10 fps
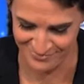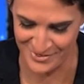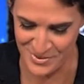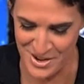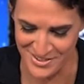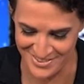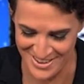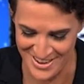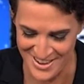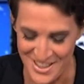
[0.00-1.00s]
Well,
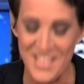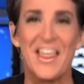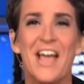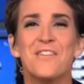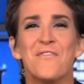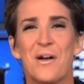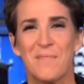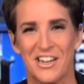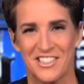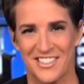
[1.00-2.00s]
thank you very
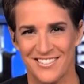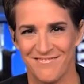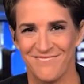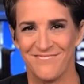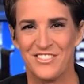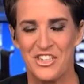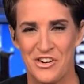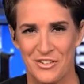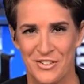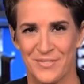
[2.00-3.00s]
much.
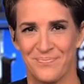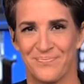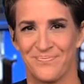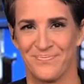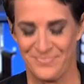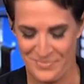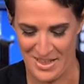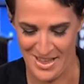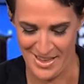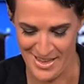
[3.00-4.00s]
Cheers.
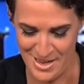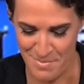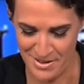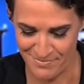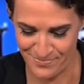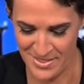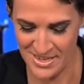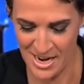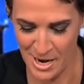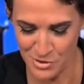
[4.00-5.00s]
But the
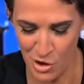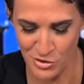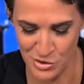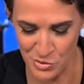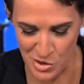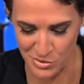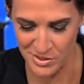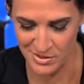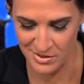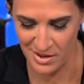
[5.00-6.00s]
Times also
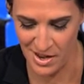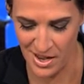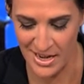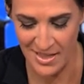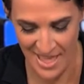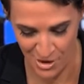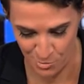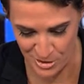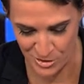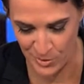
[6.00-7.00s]
wrote in that
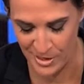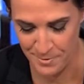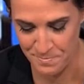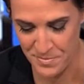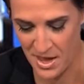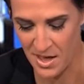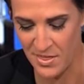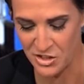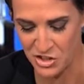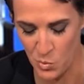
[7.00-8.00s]
obituary
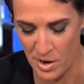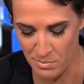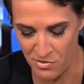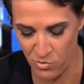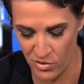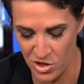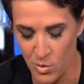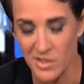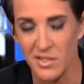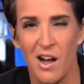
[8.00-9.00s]
that she went before the
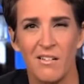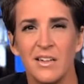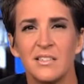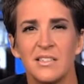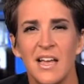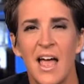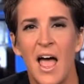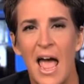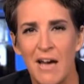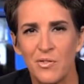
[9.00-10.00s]
U.S. Congress
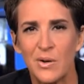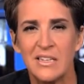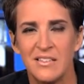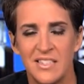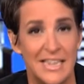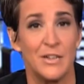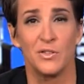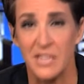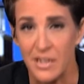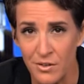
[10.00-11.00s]
every
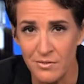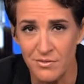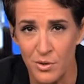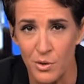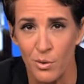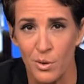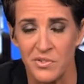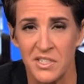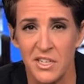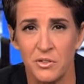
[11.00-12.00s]
single year for a quarter of
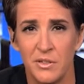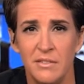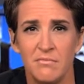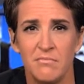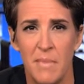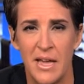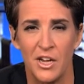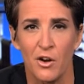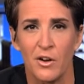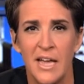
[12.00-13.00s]
a century,
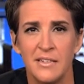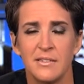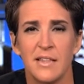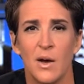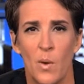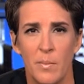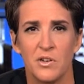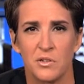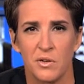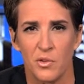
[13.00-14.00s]
making her case that women
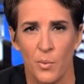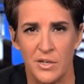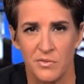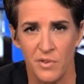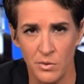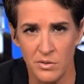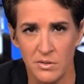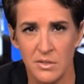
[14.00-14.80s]
deserve the right to vote.